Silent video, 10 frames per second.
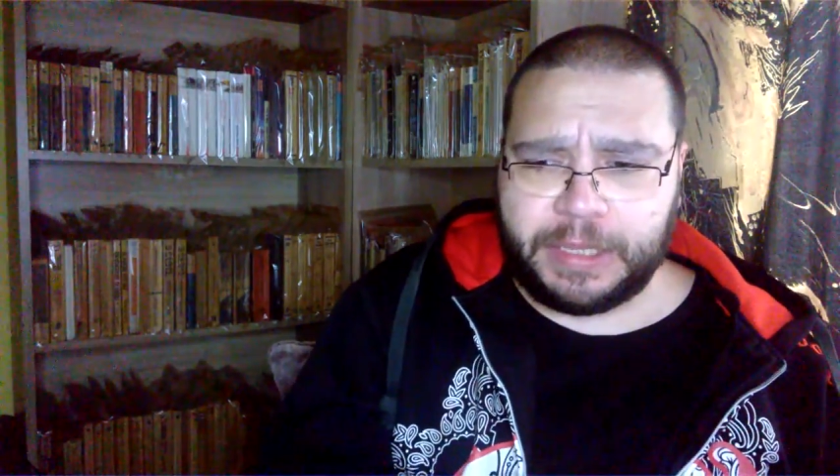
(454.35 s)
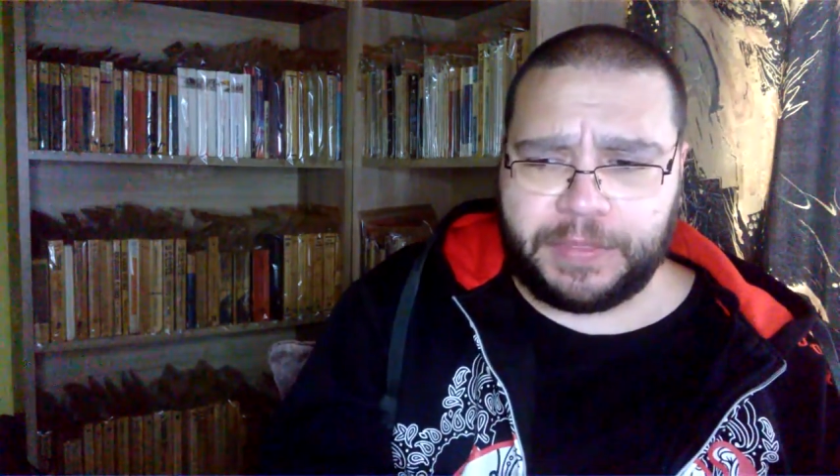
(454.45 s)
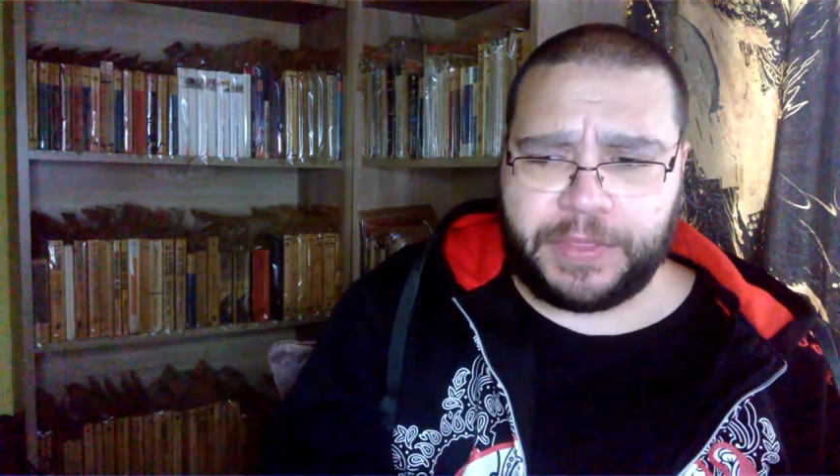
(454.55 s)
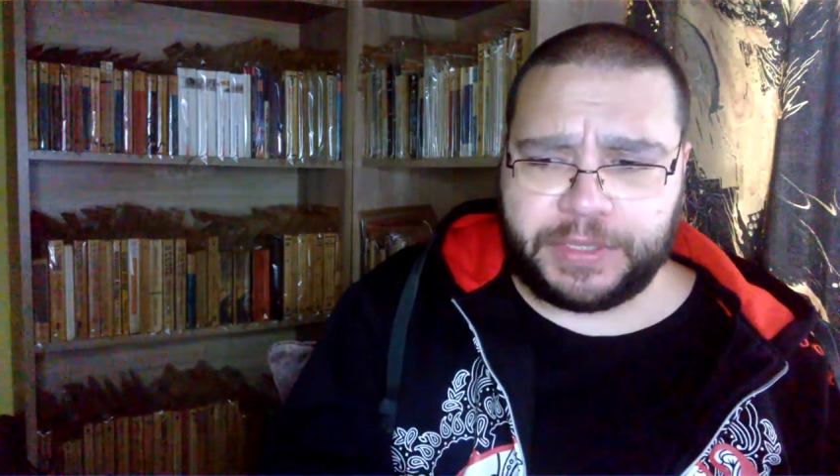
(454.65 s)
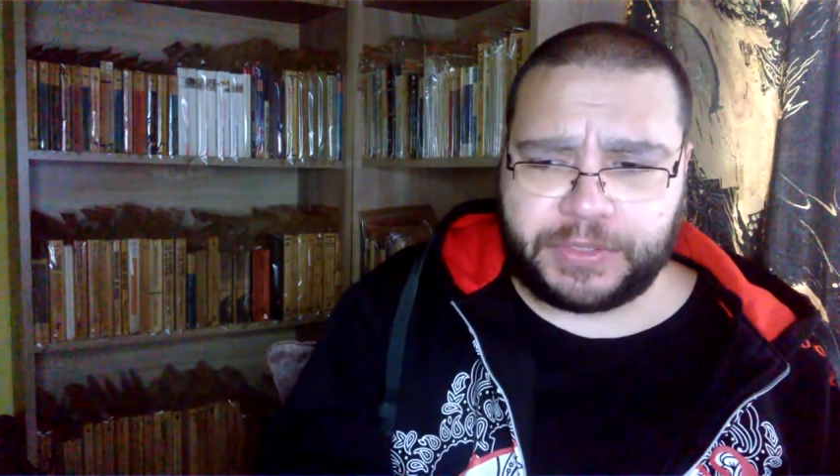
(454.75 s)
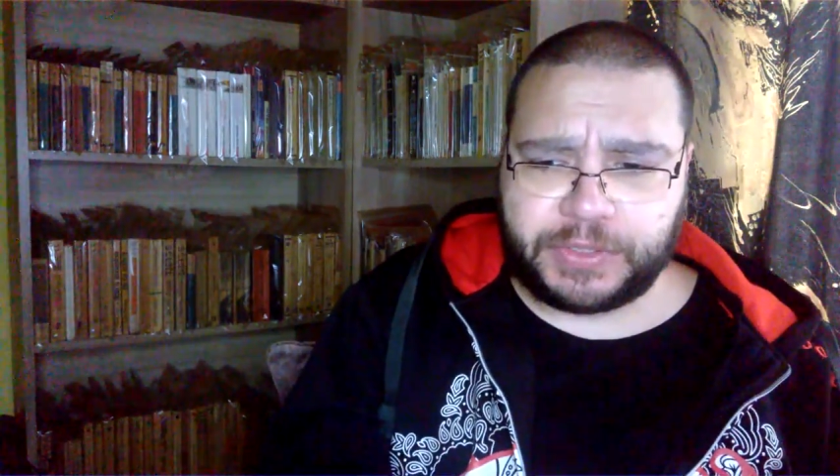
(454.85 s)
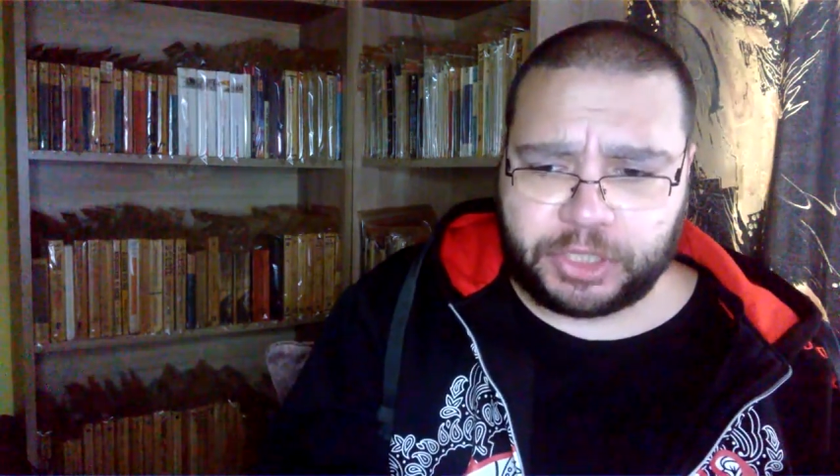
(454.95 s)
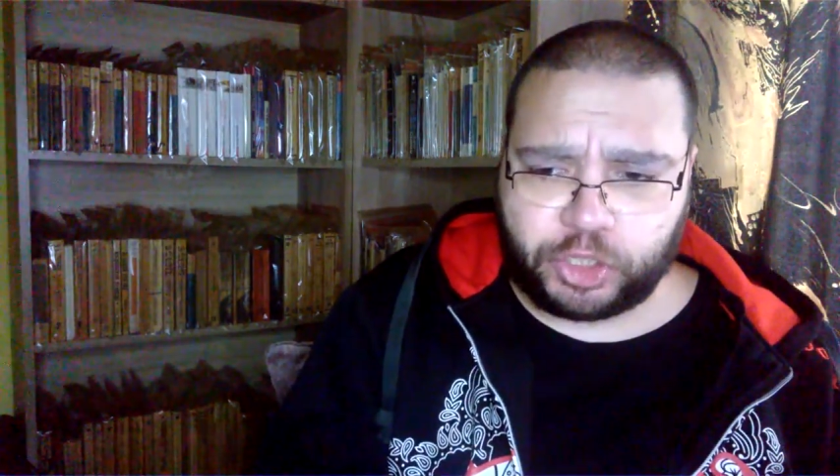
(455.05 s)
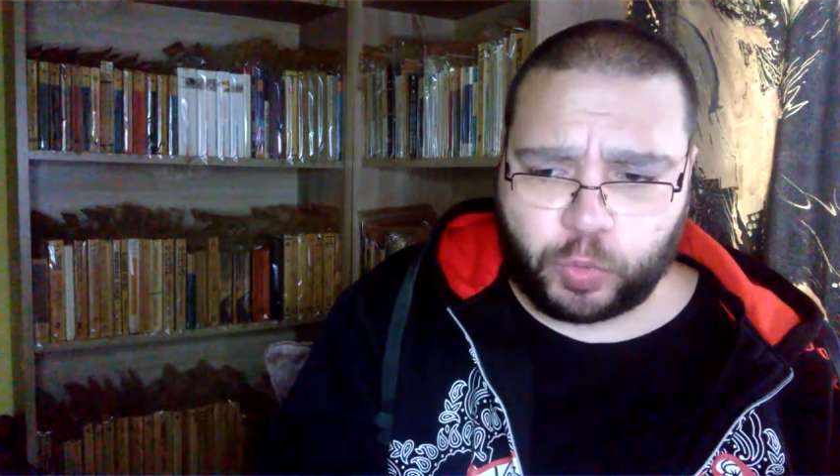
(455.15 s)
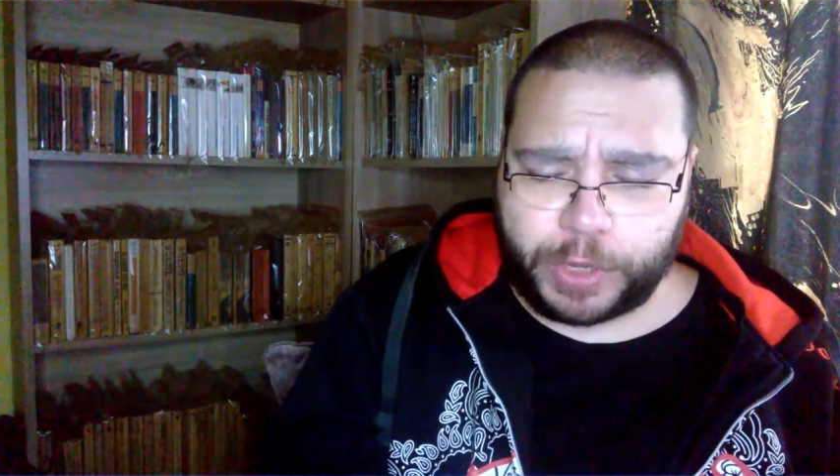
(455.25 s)
in this
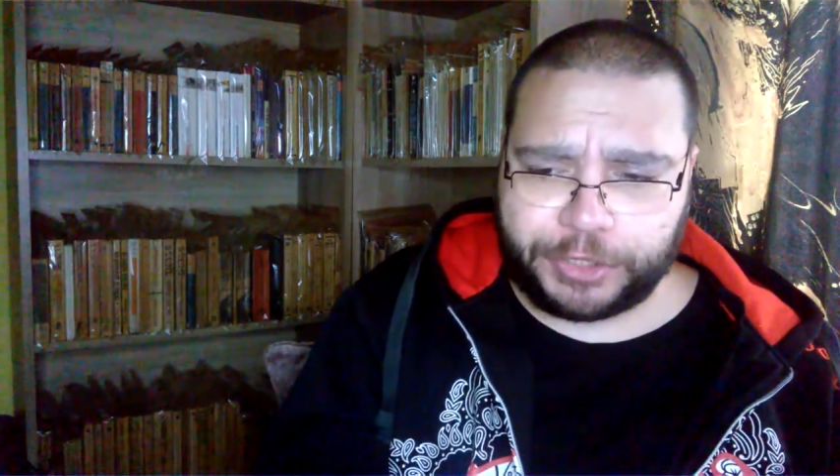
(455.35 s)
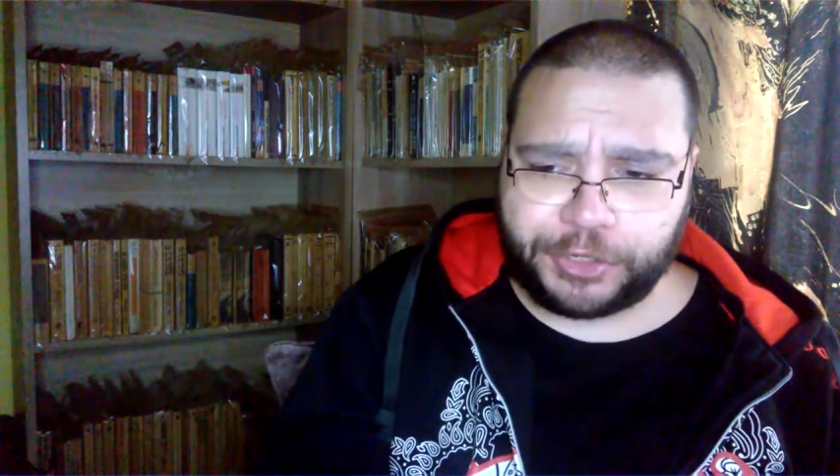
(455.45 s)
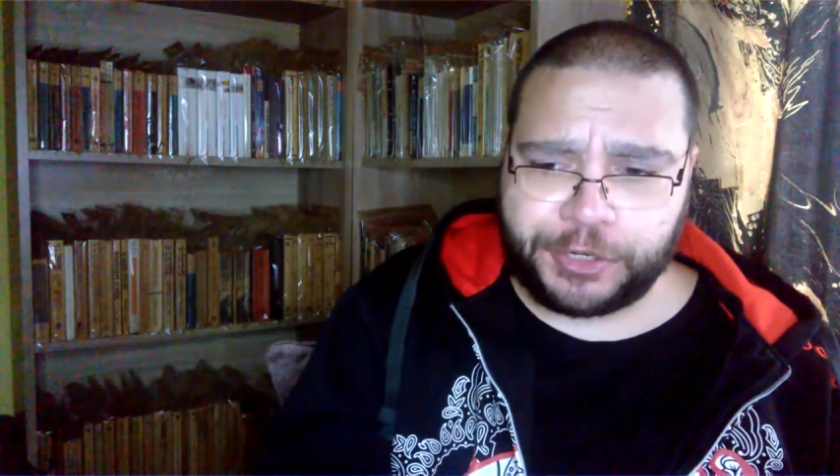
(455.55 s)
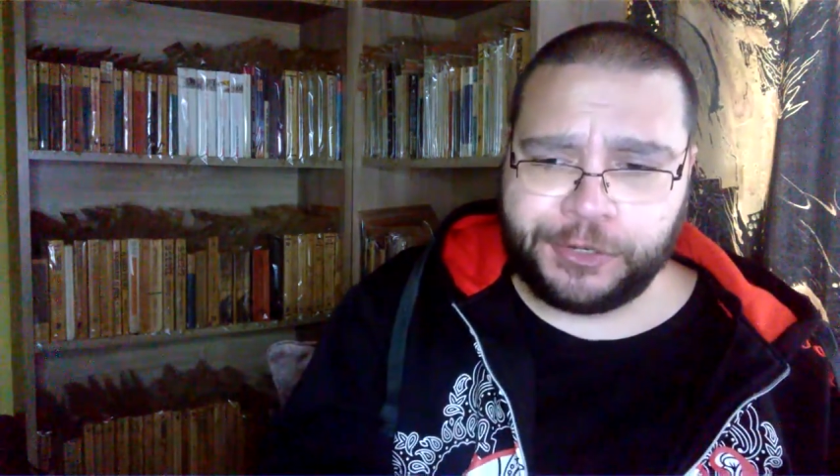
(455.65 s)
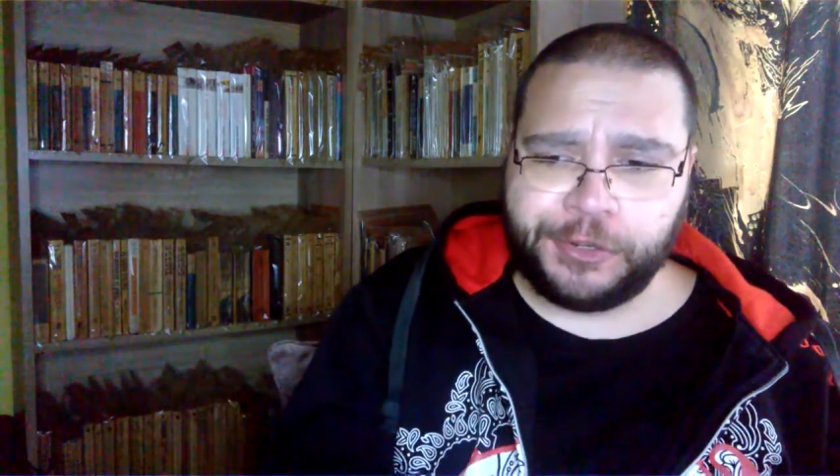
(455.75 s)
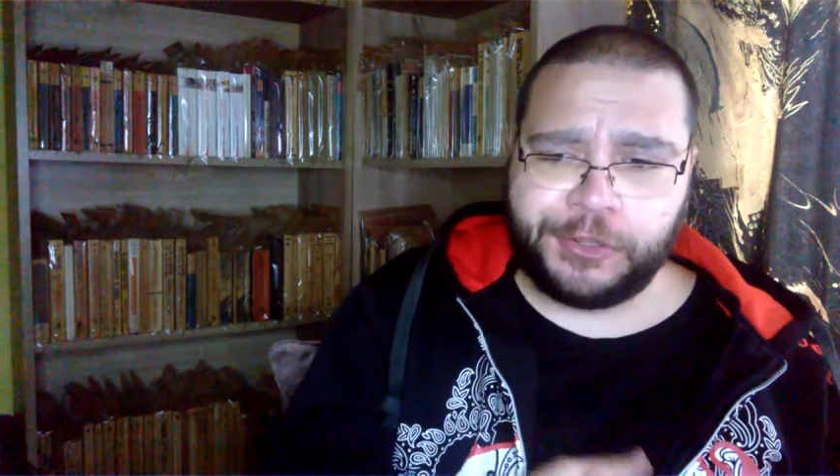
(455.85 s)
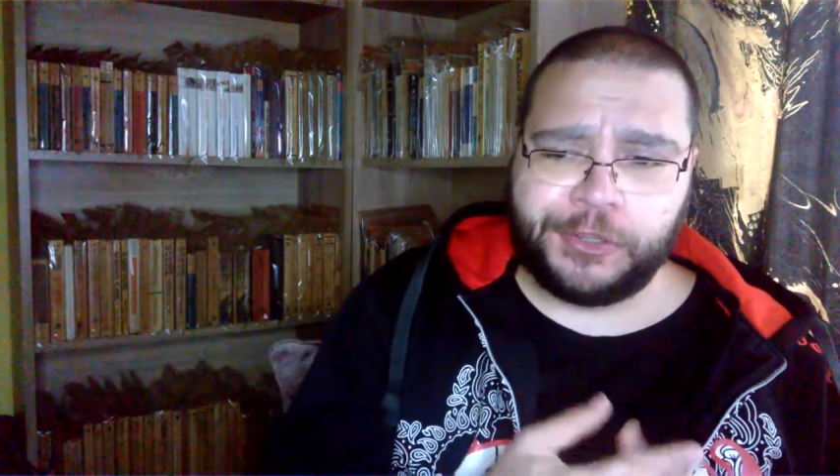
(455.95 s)
situation.